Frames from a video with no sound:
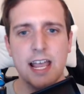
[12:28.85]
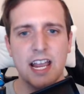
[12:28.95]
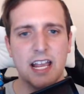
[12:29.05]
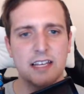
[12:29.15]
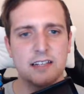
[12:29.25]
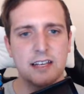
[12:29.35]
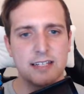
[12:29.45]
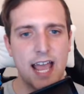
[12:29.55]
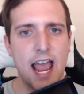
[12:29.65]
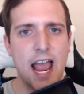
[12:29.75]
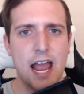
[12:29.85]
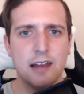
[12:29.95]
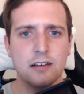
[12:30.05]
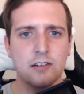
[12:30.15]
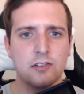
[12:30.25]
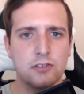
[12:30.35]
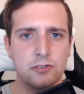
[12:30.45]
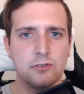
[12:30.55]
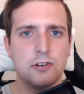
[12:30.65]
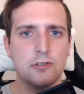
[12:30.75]
And to add
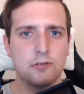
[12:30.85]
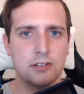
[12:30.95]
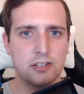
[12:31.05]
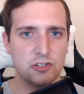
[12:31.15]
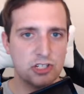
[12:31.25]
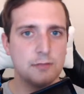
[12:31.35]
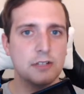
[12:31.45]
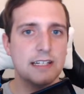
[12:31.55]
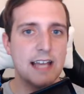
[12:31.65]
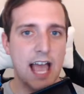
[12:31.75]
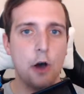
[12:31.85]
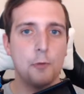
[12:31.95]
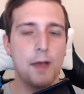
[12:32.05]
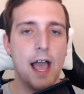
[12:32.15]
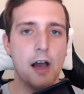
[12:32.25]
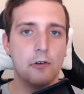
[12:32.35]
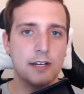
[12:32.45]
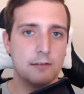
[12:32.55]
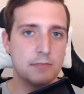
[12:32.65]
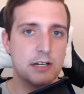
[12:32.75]
Studio Ghibli to help out
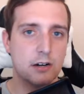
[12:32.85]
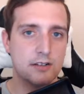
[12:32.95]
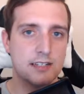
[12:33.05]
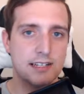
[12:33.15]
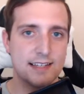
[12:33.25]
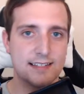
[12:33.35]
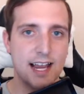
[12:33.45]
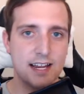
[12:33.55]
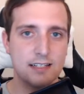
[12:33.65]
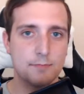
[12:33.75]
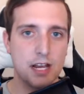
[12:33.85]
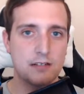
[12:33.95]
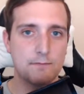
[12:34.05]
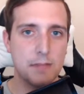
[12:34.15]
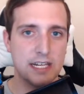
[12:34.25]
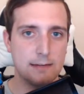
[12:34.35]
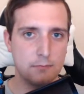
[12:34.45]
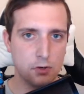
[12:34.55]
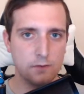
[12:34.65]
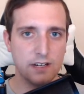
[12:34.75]
in regards to this aspect of making
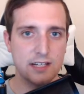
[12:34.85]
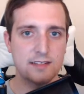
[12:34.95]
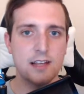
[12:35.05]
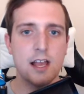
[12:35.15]
movies,